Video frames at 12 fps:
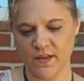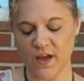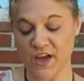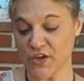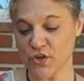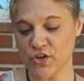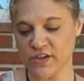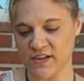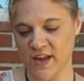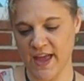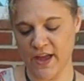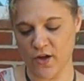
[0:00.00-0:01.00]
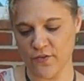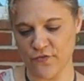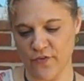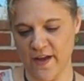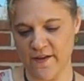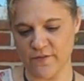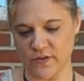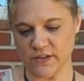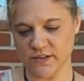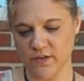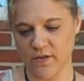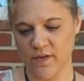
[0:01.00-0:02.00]
I couldn't hang on forever.
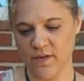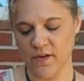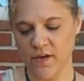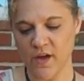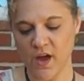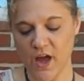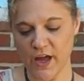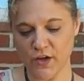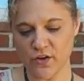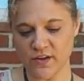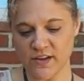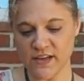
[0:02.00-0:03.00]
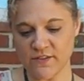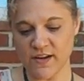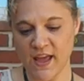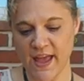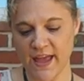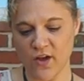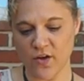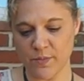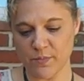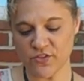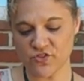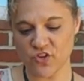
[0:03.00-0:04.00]
I couldn't even hang
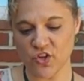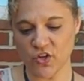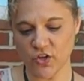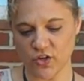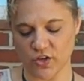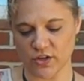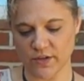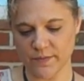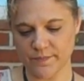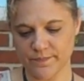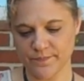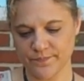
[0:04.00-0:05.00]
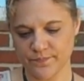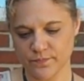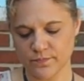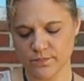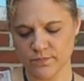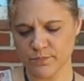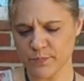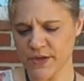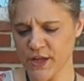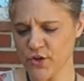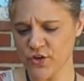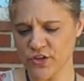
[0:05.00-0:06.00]
on much longer. But
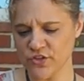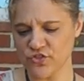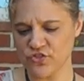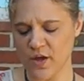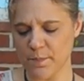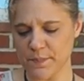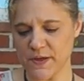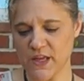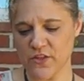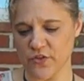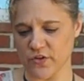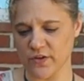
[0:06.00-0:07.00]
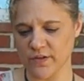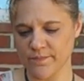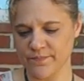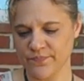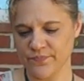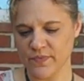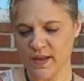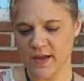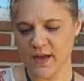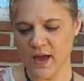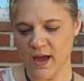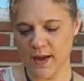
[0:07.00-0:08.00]
I couldn't jump either.
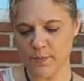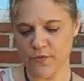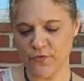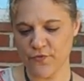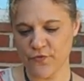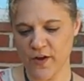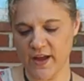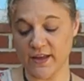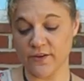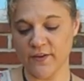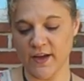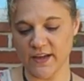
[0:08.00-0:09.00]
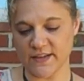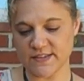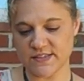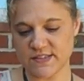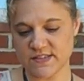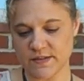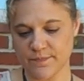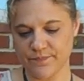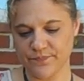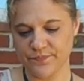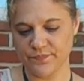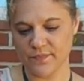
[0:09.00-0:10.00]
I'm afraid of heights.
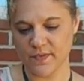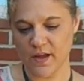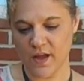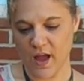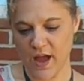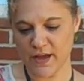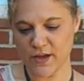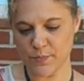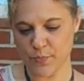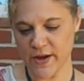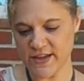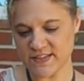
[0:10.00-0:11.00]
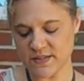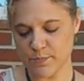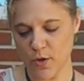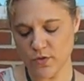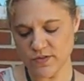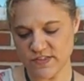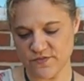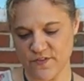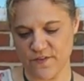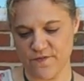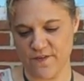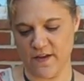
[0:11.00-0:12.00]
I could break some bones if
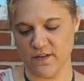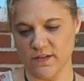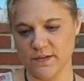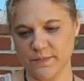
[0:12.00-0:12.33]
I fell.